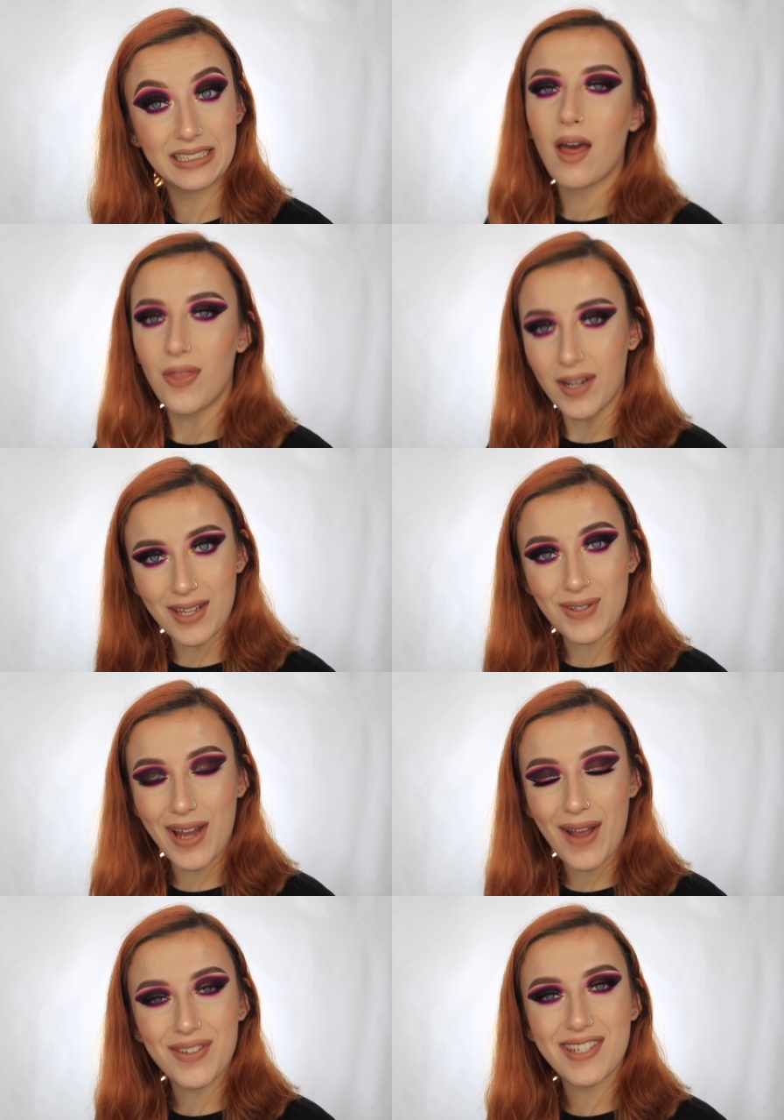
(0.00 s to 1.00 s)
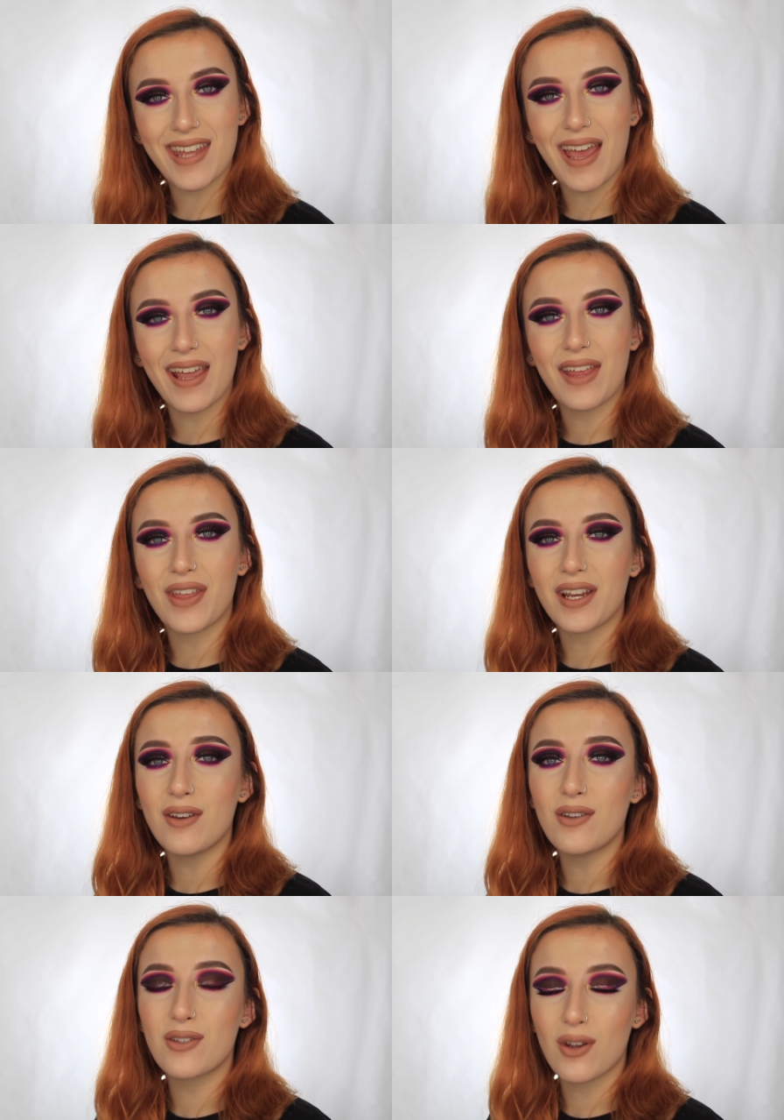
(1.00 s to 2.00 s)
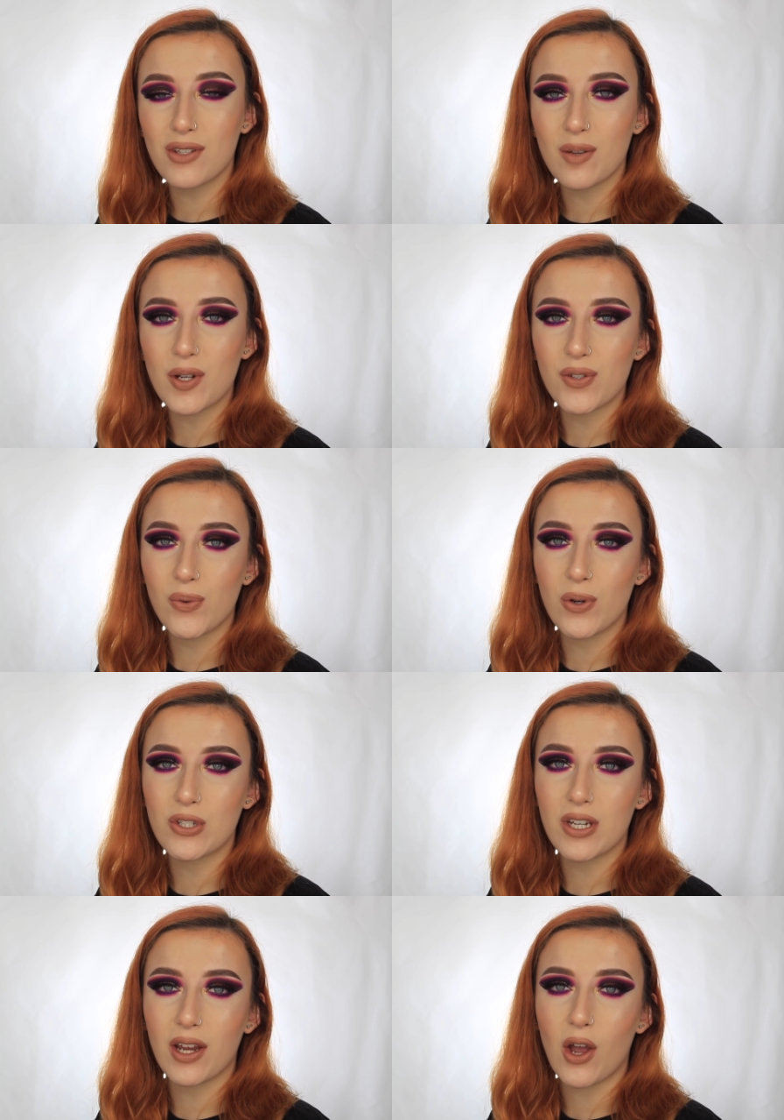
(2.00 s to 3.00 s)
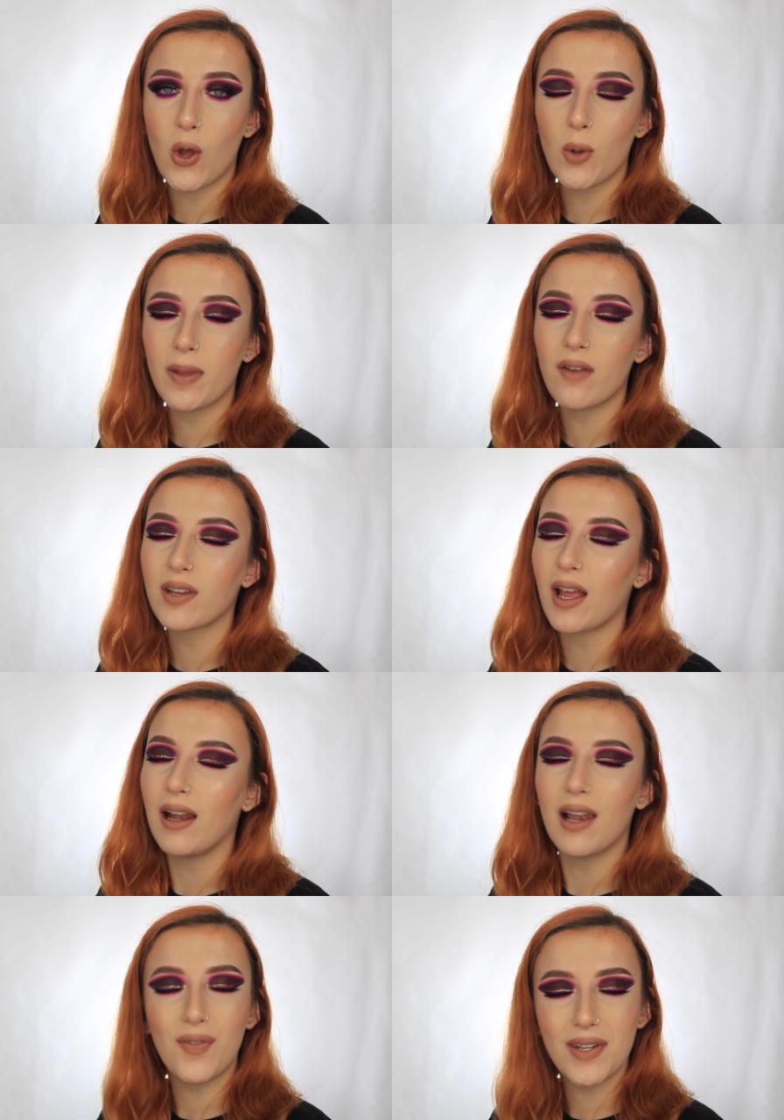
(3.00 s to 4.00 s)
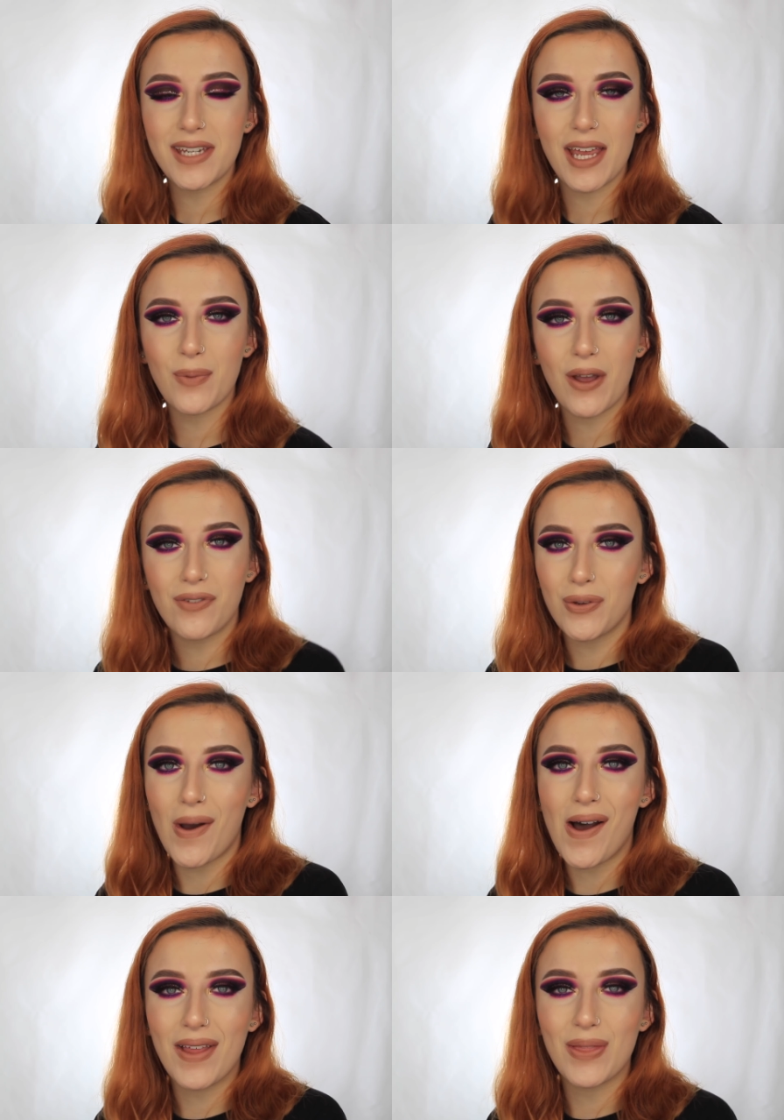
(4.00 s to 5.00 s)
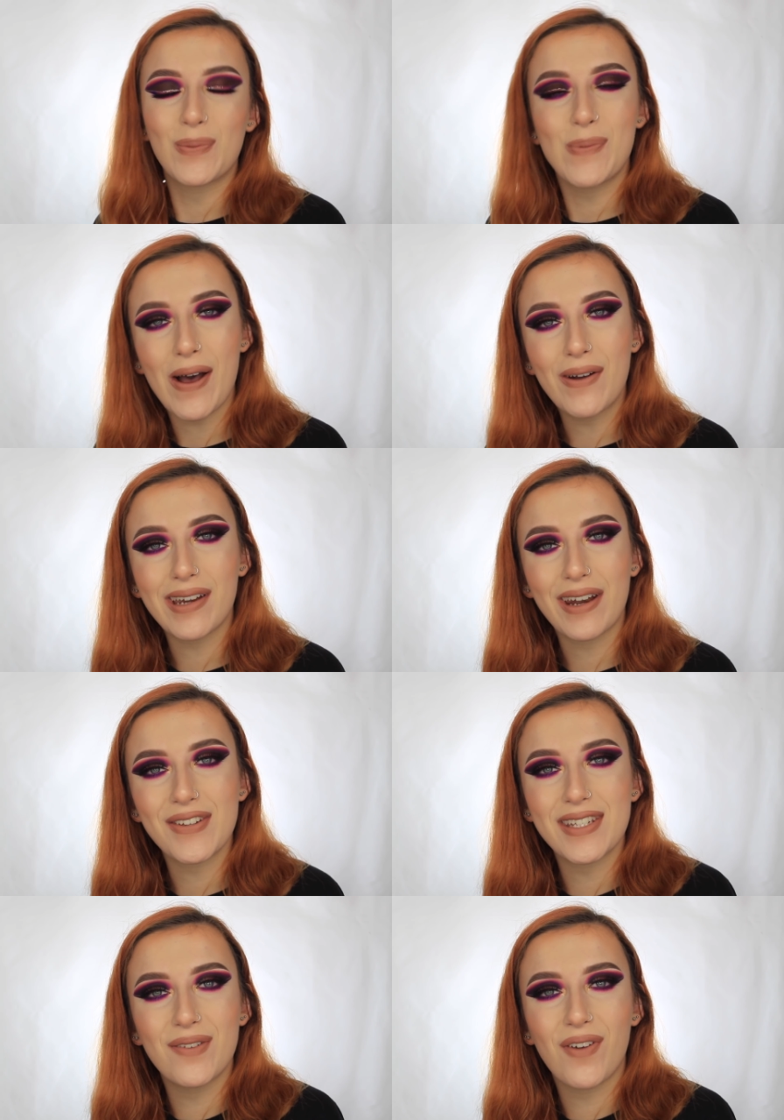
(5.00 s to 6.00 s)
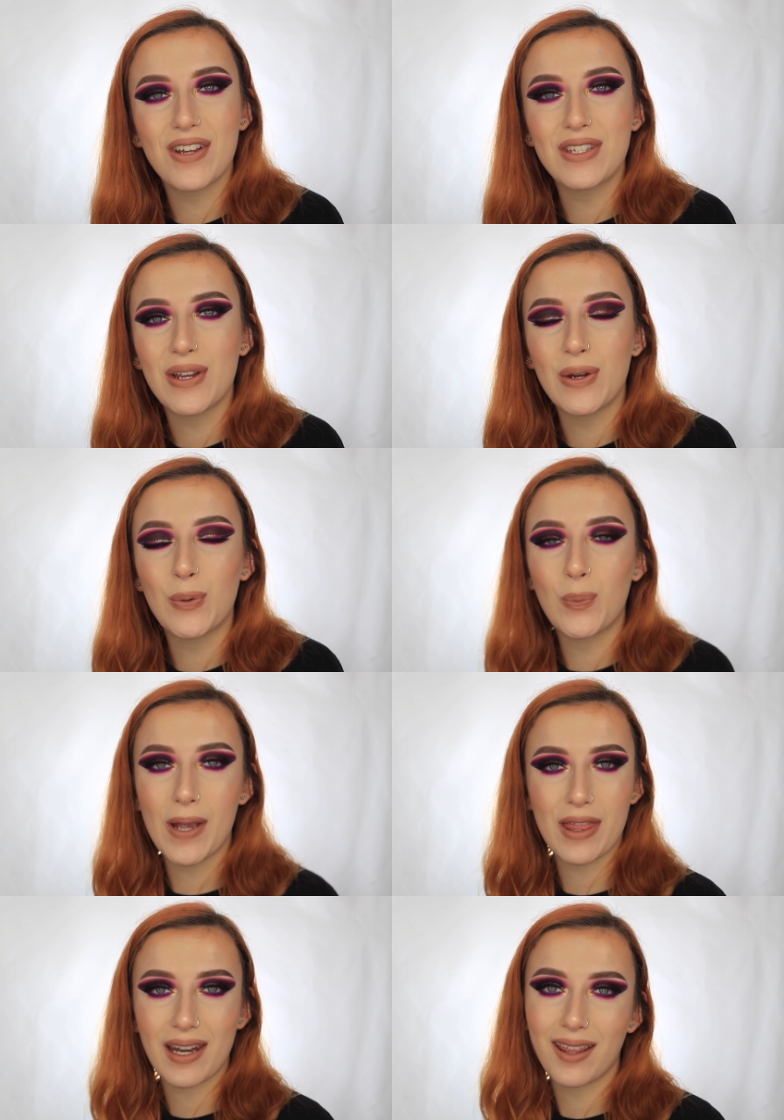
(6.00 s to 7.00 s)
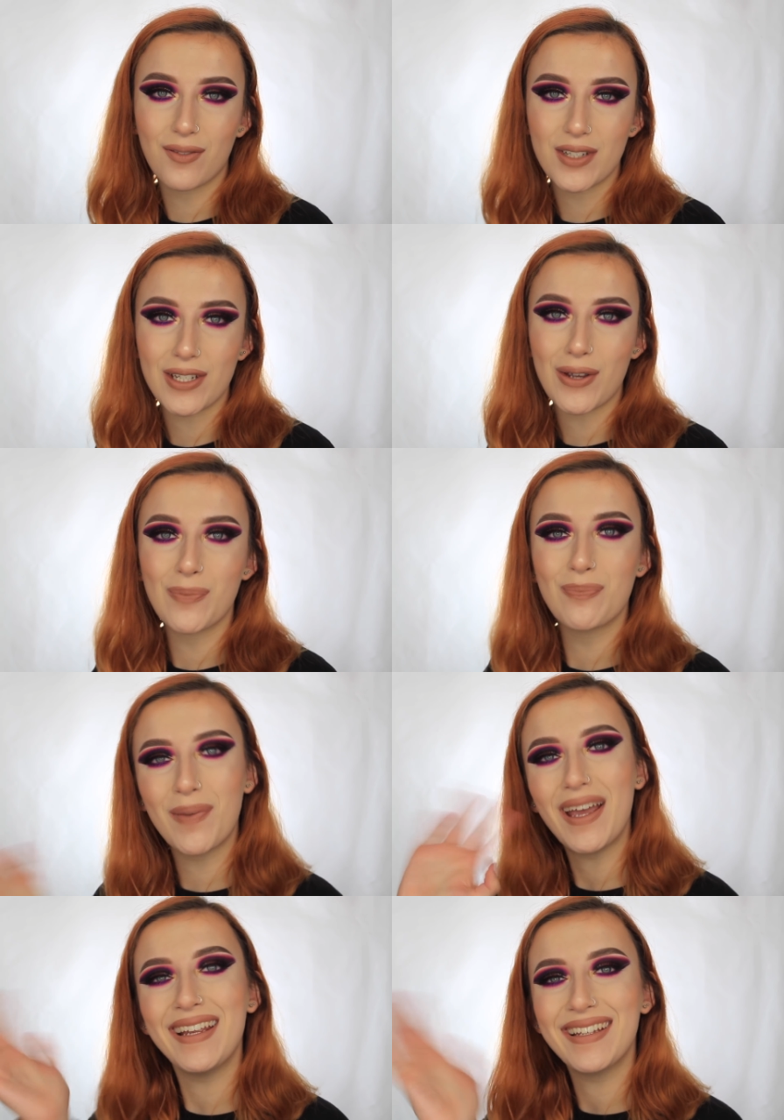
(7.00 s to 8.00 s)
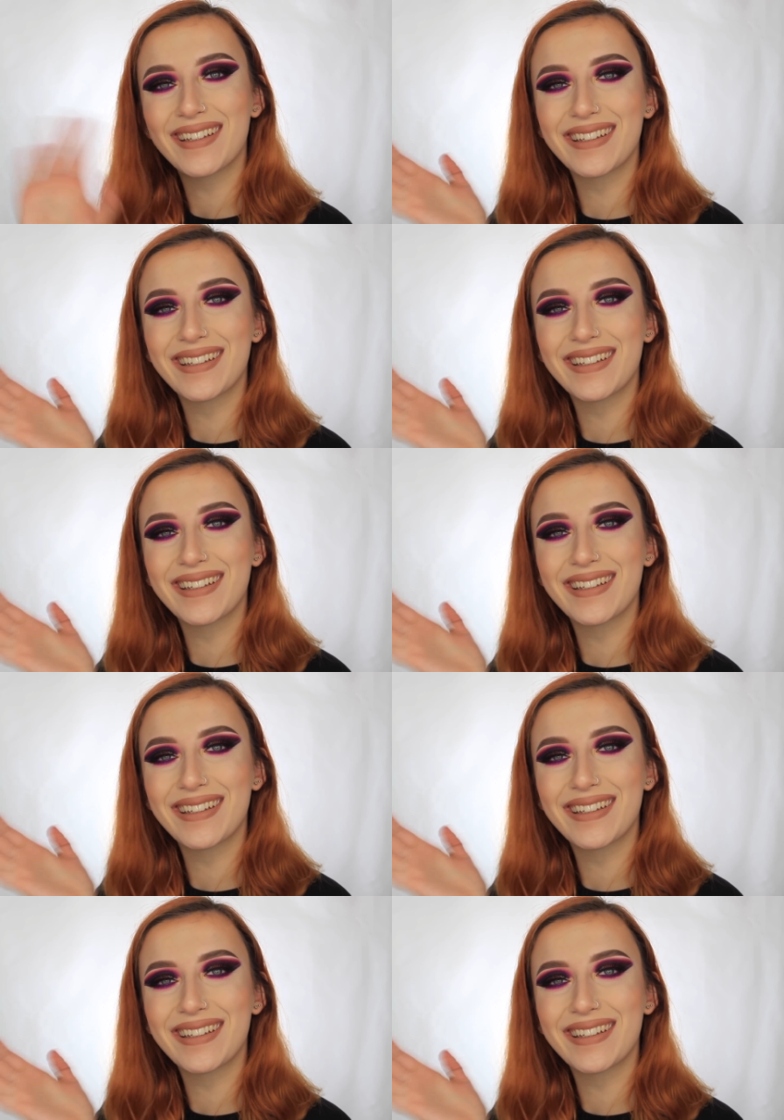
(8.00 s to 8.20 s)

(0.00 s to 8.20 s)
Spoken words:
I think that's all I have to say. Thank you so much for watching. I hope you're having a lovely day wherever you are in the world, and I'll see you very soon with another video. Bye!